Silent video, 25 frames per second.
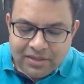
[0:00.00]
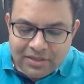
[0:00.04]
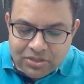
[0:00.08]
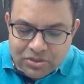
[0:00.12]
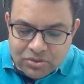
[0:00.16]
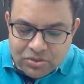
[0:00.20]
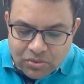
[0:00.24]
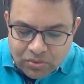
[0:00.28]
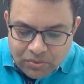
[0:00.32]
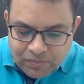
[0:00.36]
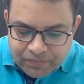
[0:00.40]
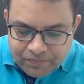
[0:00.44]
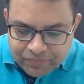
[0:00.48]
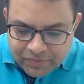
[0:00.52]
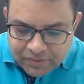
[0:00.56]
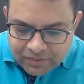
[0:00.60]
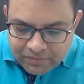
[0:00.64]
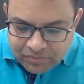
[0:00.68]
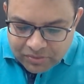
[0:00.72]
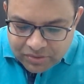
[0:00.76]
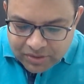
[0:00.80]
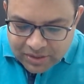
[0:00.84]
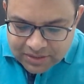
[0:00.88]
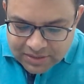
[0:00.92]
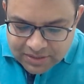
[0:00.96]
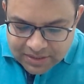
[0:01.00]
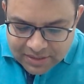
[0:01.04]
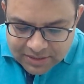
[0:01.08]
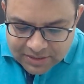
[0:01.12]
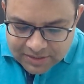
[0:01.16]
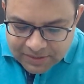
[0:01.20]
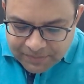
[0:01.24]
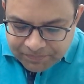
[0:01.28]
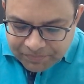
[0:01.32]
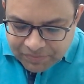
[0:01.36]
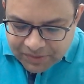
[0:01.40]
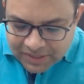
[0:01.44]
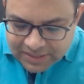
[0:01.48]
So Buddha says,
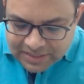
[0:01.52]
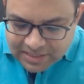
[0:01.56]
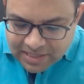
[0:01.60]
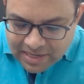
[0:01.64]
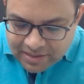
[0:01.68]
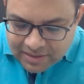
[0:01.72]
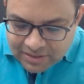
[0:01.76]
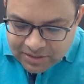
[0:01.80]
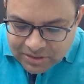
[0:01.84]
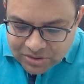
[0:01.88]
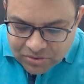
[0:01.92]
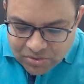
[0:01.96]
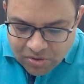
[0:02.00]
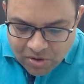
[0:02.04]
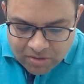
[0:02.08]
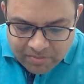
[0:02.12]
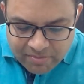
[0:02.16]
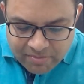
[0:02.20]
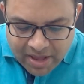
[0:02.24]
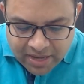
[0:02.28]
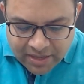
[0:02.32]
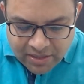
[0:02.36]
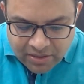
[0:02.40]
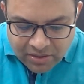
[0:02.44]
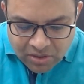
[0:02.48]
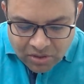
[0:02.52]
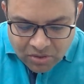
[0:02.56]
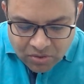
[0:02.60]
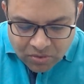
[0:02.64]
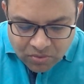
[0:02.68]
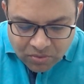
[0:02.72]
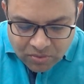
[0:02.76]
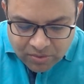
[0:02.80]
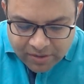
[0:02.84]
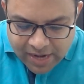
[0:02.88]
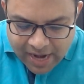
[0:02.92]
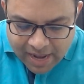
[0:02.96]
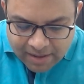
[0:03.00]
it's like a strong man
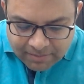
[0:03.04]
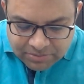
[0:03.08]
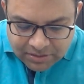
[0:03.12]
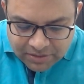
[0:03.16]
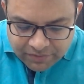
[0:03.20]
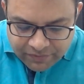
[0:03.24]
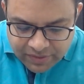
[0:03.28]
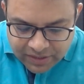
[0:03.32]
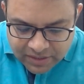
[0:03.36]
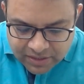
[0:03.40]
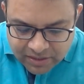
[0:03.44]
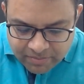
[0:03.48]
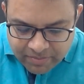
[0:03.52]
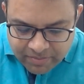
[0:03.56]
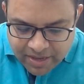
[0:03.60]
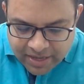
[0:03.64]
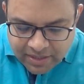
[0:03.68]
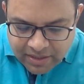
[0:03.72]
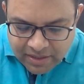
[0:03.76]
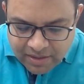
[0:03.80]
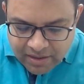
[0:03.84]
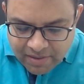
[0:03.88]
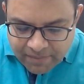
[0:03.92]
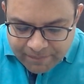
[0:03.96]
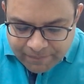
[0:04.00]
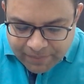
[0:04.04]
who grabs a weaker man